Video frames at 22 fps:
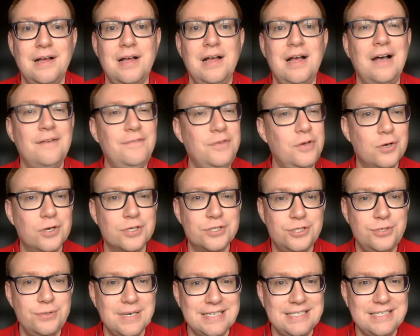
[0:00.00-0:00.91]
Have you got
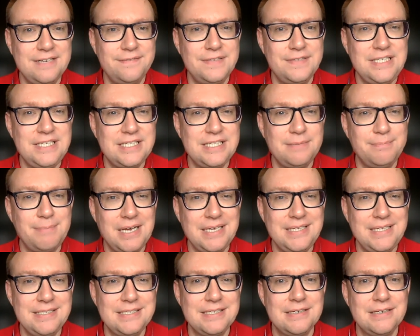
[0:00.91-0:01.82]
2 activities in
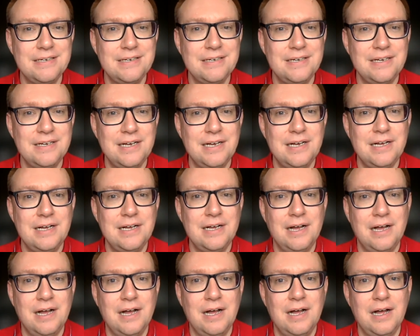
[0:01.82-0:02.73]
mind?
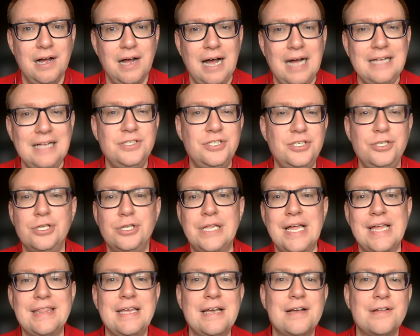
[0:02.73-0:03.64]
And do you
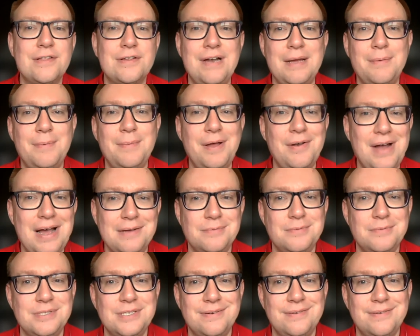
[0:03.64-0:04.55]
think they're the right way round?